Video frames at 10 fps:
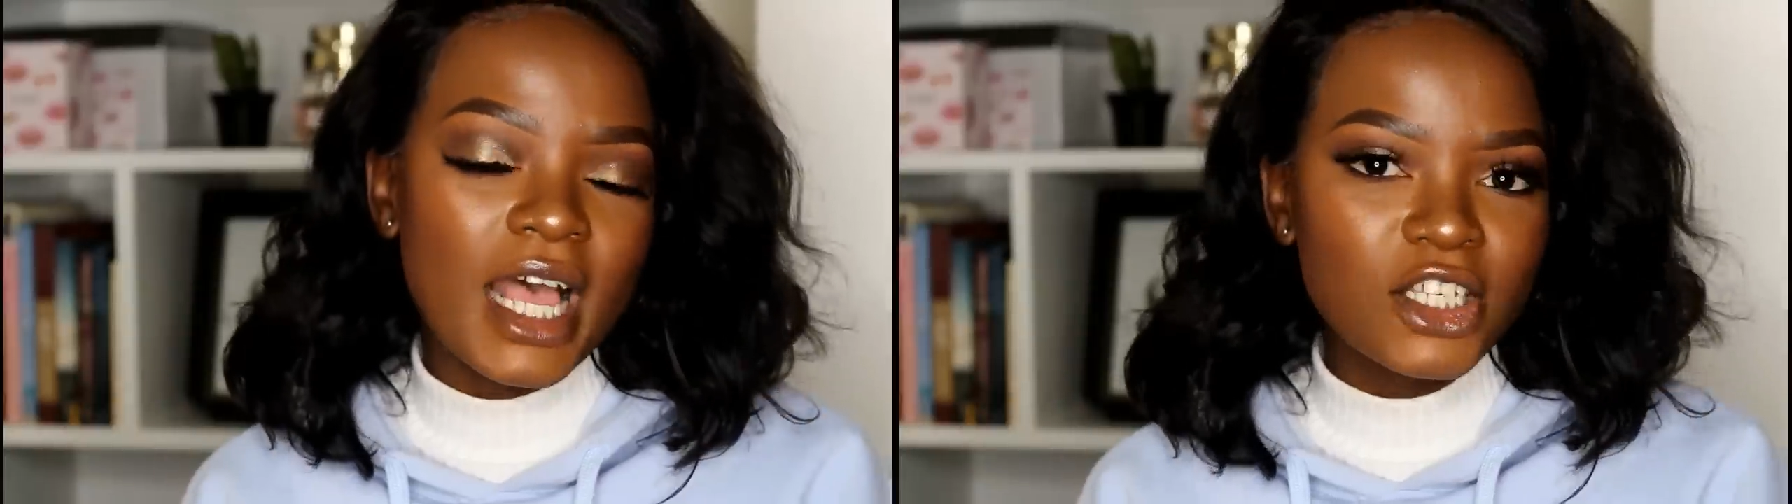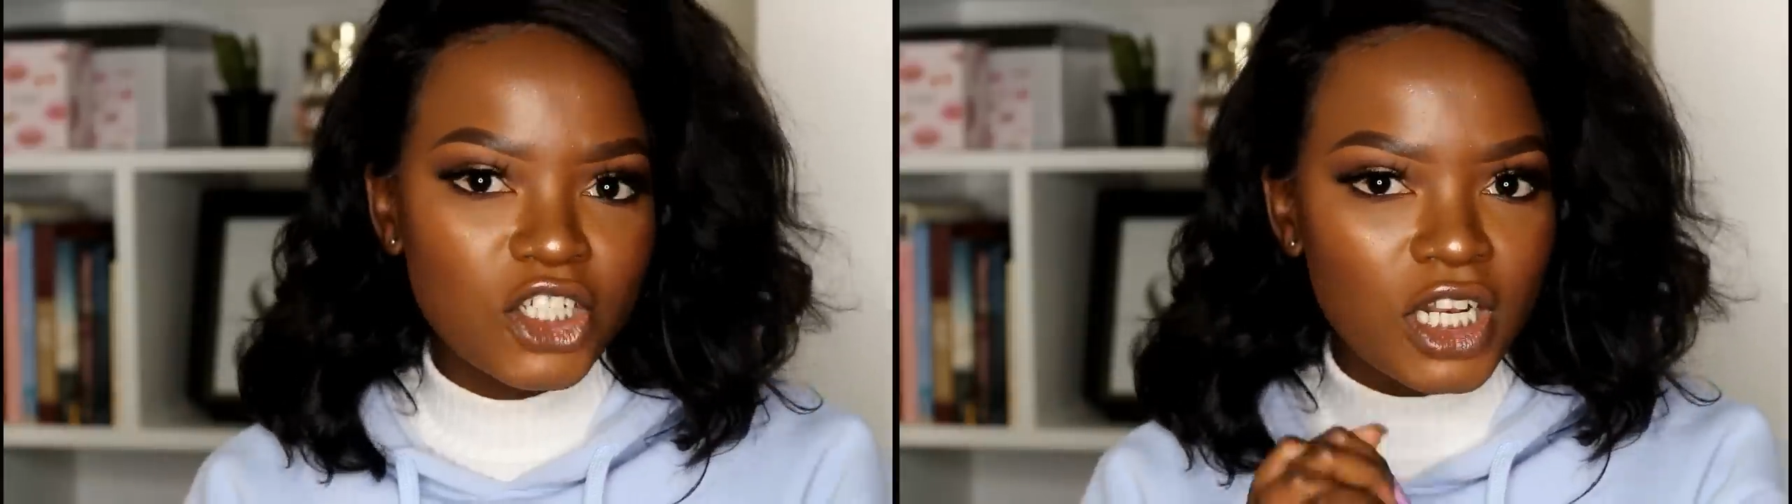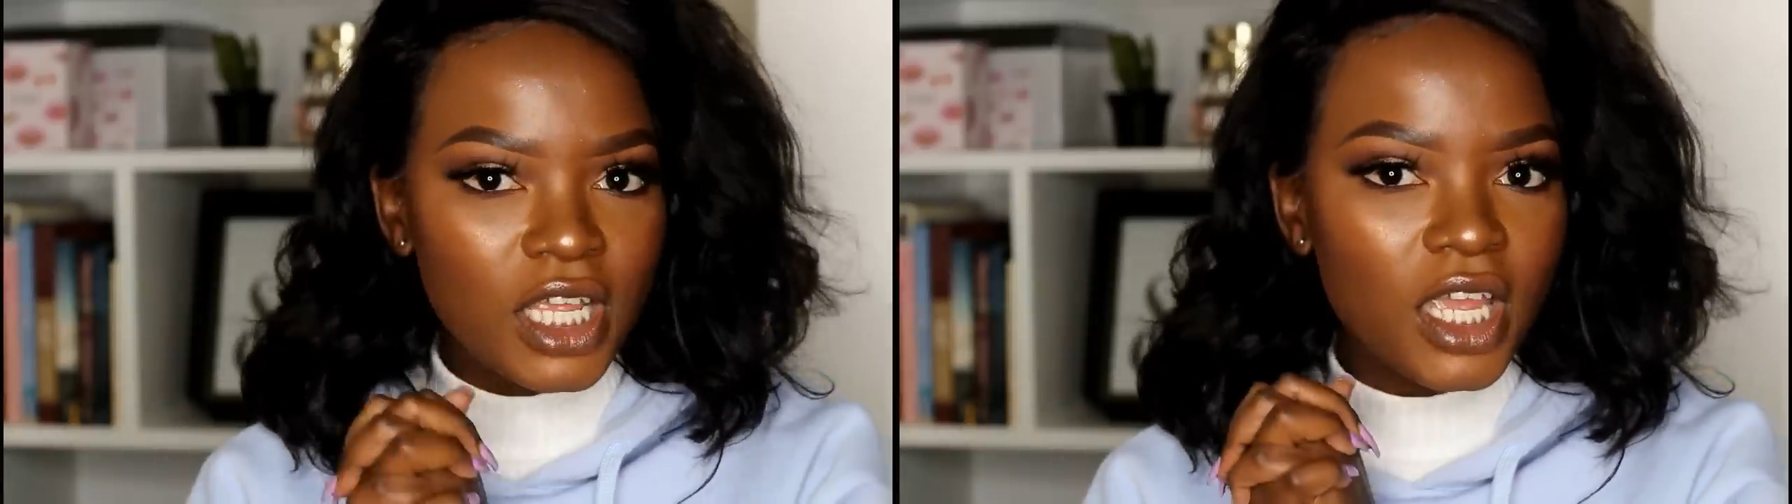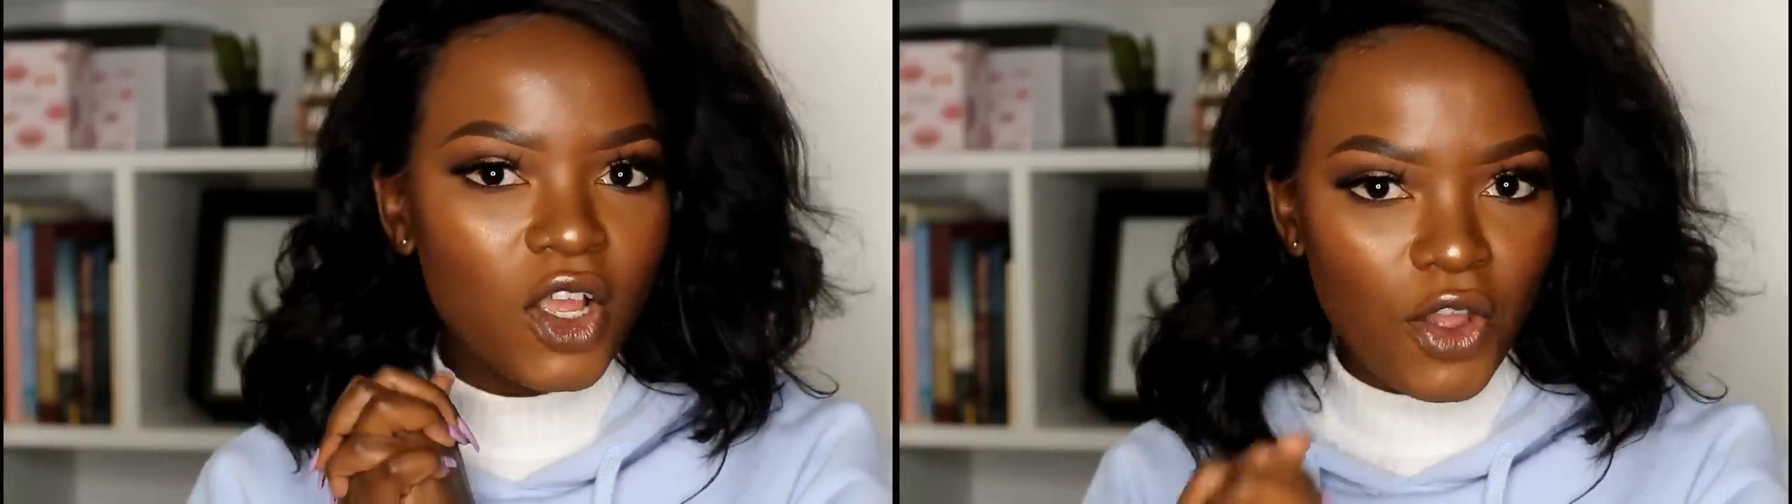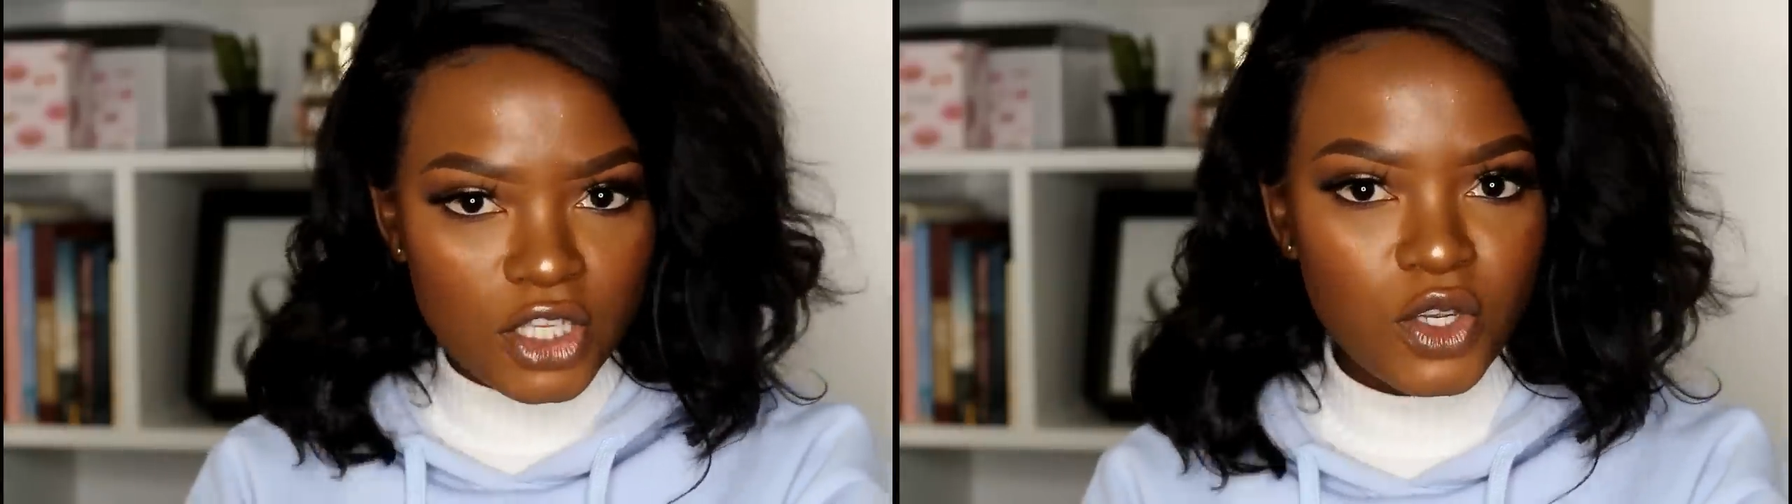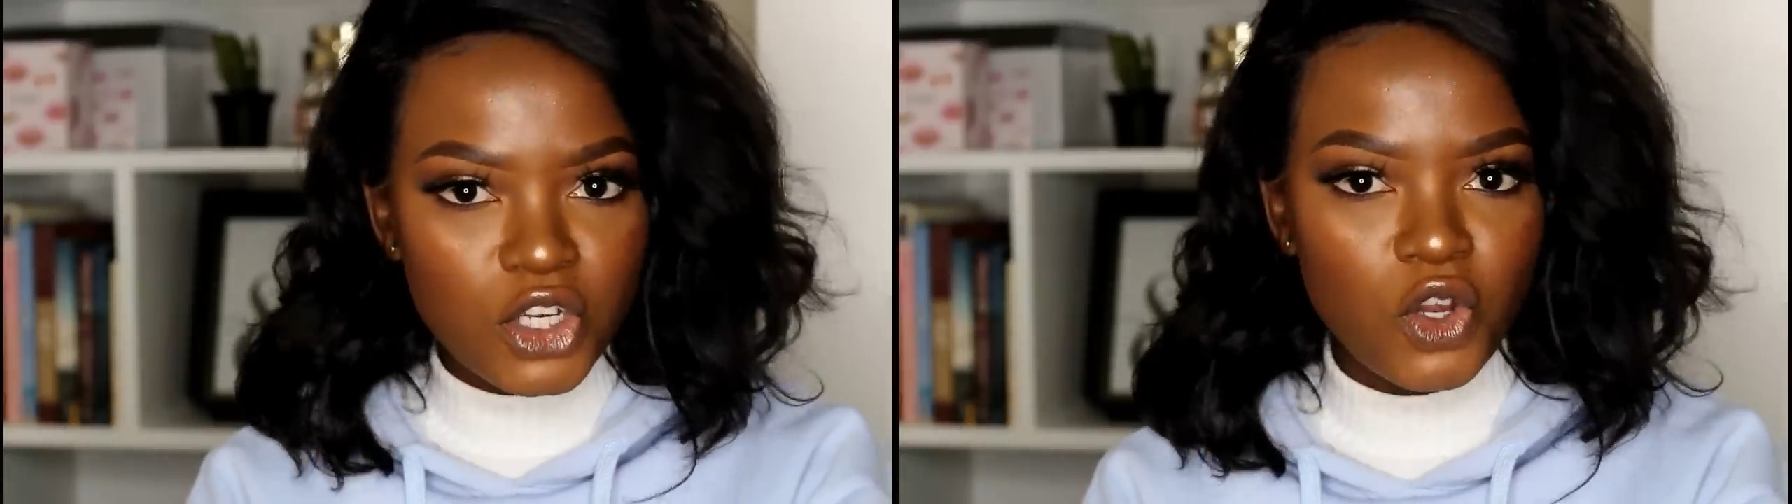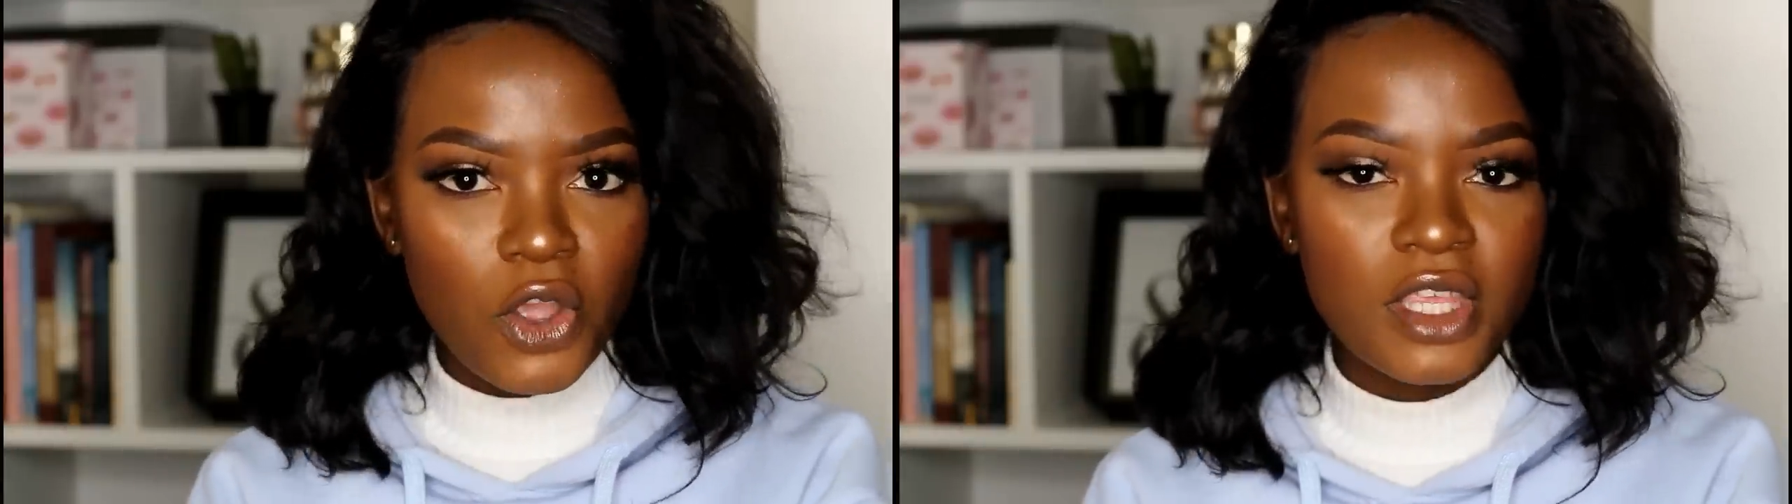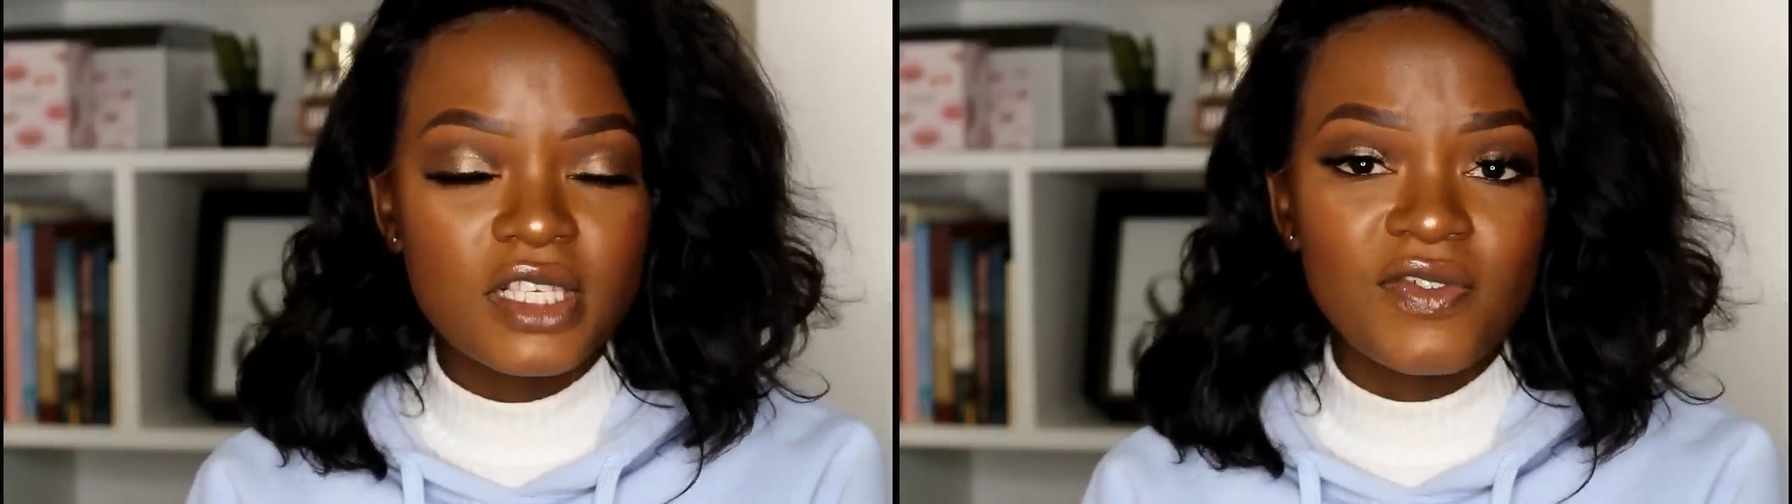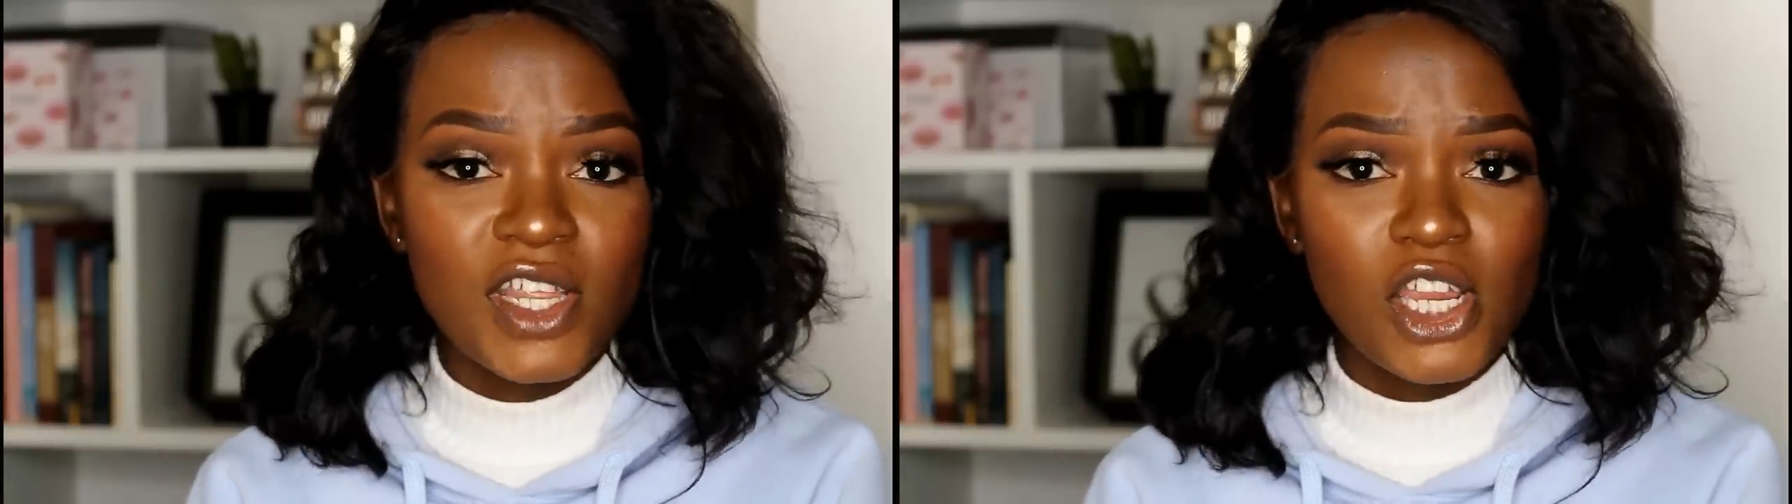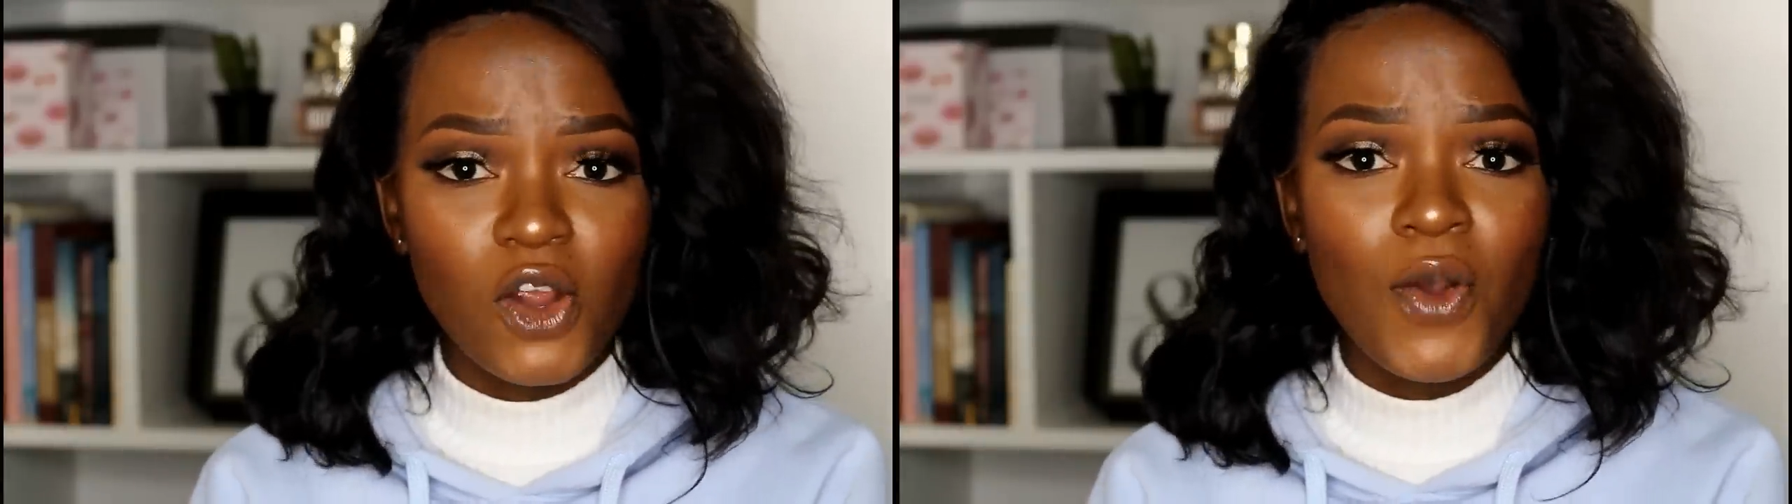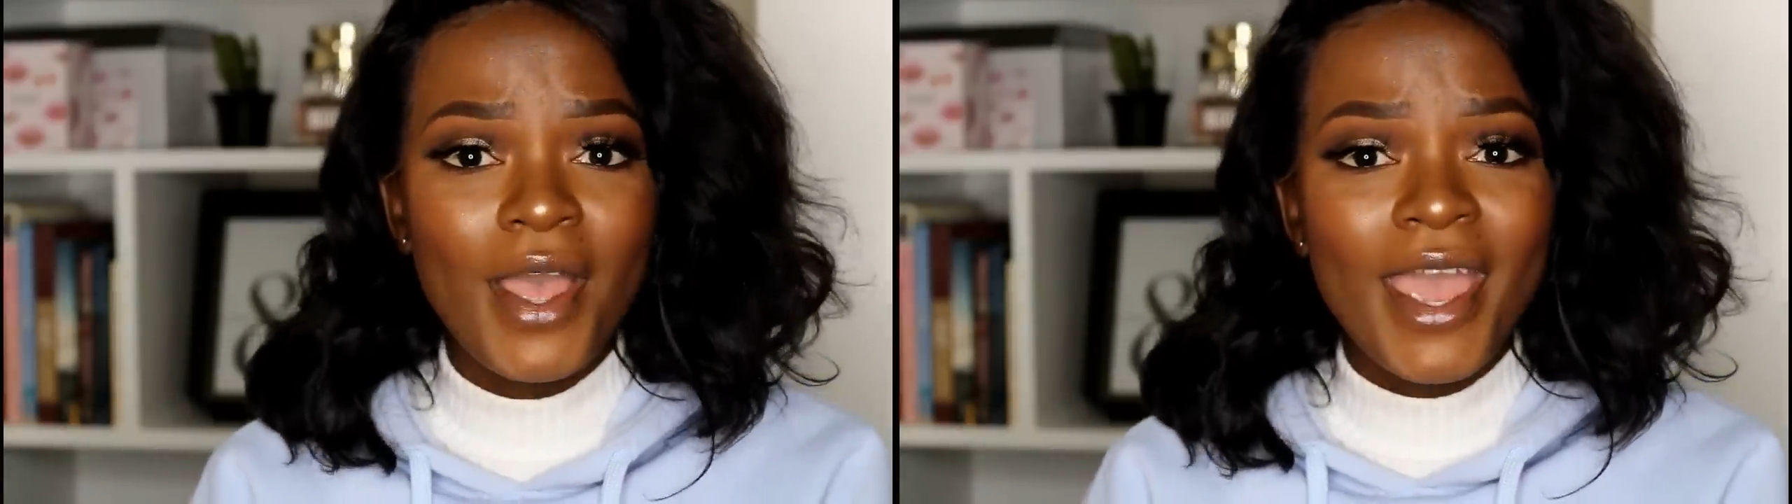actually going to enjoy this video